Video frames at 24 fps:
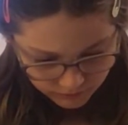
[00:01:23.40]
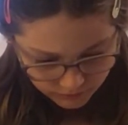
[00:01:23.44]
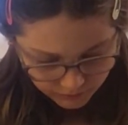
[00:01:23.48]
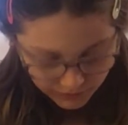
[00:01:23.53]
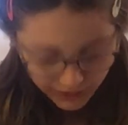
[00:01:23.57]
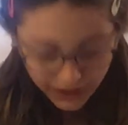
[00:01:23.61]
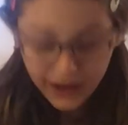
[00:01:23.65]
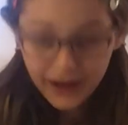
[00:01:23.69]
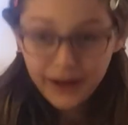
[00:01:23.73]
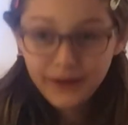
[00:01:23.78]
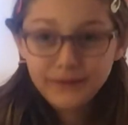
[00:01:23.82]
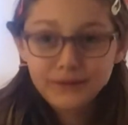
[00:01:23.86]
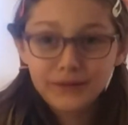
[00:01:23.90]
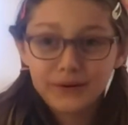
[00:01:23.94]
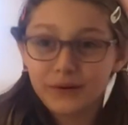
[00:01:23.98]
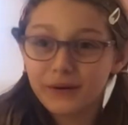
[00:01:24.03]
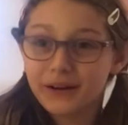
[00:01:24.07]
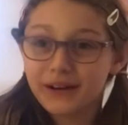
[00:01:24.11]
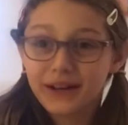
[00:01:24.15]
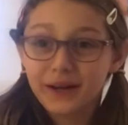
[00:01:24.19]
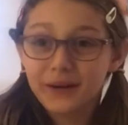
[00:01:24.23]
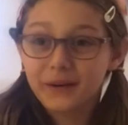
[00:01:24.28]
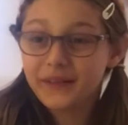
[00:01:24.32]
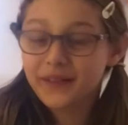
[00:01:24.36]
I have no
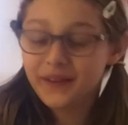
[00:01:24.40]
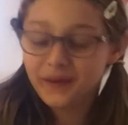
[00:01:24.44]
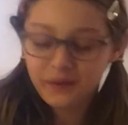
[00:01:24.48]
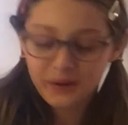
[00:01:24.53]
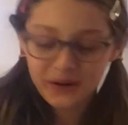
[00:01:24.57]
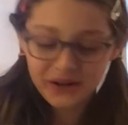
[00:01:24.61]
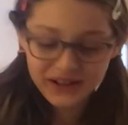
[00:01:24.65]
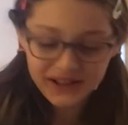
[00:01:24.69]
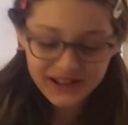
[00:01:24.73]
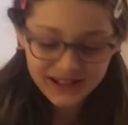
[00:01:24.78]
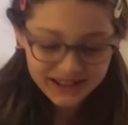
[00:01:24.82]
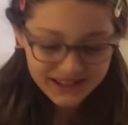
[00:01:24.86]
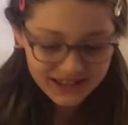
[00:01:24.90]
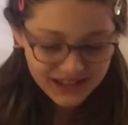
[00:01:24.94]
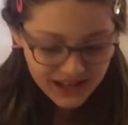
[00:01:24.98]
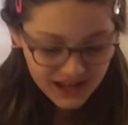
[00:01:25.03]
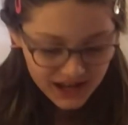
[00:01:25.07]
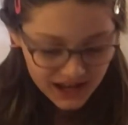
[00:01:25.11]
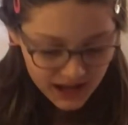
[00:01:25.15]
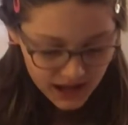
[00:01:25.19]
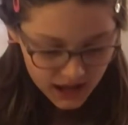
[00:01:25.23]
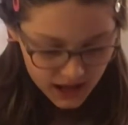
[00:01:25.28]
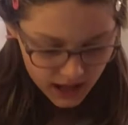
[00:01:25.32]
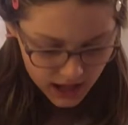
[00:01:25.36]
idea what that word is,
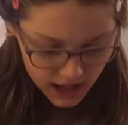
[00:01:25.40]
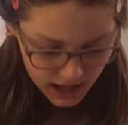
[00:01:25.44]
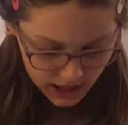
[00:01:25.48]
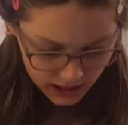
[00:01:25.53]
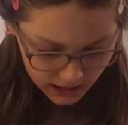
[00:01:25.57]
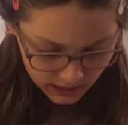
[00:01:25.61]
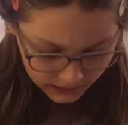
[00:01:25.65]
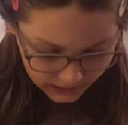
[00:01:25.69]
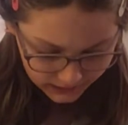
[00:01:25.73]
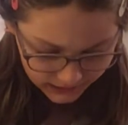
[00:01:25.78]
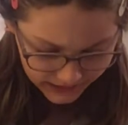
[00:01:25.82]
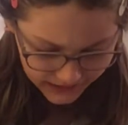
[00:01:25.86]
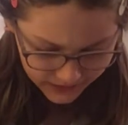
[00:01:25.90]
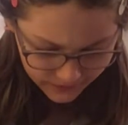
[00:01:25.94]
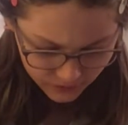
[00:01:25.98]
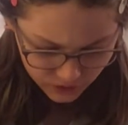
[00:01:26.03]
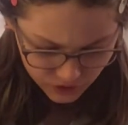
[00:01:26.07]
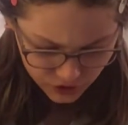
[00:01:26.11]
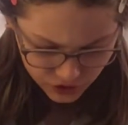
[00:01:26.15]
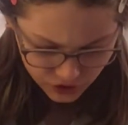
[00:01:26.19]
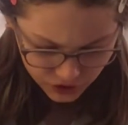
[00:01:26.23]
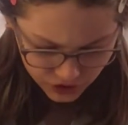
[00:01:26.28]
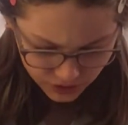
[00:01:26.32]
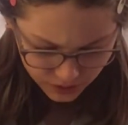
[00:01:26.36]
leaf
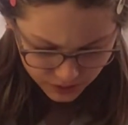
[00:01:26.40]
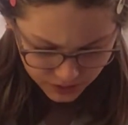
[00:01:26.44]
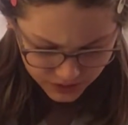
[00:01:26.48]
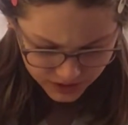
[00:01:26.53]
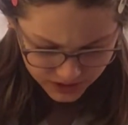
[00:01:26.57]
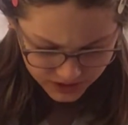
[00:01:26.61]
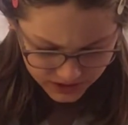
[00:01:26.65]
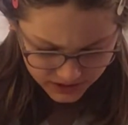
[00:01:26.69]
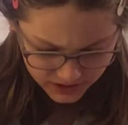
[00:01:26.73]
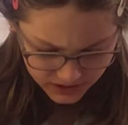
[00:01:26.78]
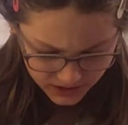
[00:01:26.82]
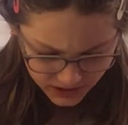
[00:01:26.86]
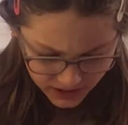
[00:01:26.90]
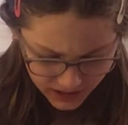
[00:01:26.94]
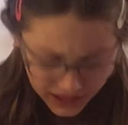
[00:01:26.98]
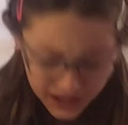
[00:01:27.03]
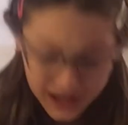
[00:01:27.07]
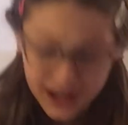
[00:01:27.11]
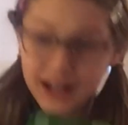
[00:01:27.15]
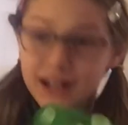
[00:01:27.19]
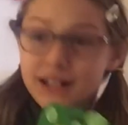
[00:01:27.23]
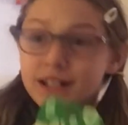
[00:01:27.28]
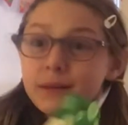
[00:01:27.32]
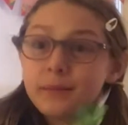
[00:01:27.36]
juice,
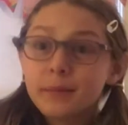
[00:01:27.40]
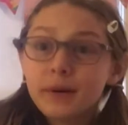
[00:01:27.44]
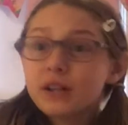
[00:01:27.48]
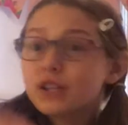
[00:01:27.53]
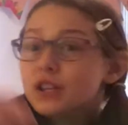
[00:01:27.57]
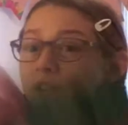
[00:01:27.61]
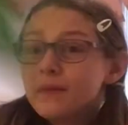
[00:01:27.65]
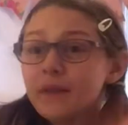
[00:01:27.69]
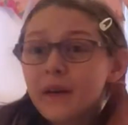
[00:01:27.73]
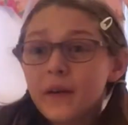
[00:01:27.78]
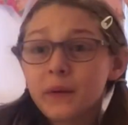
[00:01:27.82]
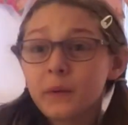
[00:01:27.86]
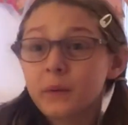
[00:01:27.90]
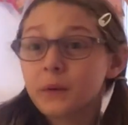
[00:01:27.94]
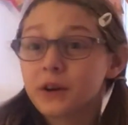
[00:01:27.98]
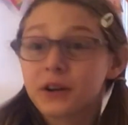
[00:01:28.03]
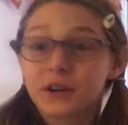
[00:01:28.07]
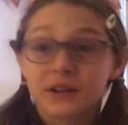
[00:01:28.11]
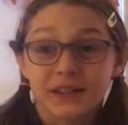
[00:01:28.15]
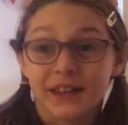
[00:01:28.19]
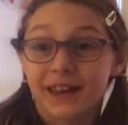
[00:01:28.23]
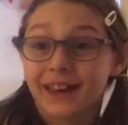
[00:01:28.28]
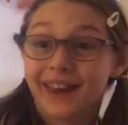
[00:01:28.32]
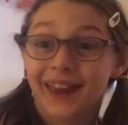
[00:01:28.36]
and a bunch of other
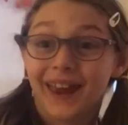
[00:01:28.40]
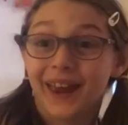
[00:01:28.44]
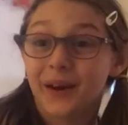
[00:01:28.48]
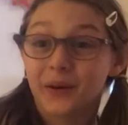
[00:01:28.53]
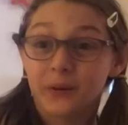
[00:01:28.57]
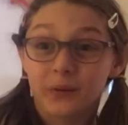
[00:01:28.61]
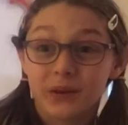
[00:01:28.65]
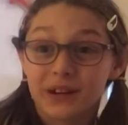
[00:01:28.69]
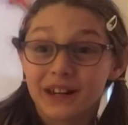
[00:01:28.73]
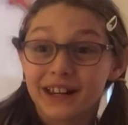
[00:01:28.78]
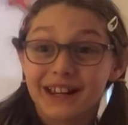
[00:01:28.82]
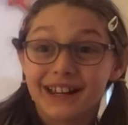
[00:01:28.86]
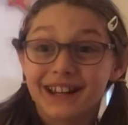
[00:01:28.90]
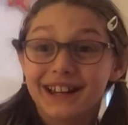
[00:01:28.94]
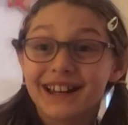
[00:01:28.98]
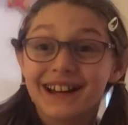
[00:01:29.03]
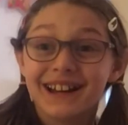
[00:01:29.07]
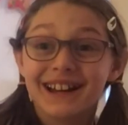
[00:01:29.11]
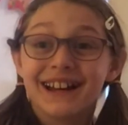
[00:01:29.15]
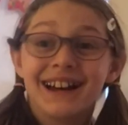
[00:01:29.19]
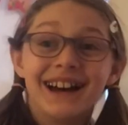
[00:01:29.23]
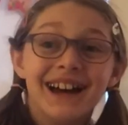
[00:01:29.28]
words I can't read.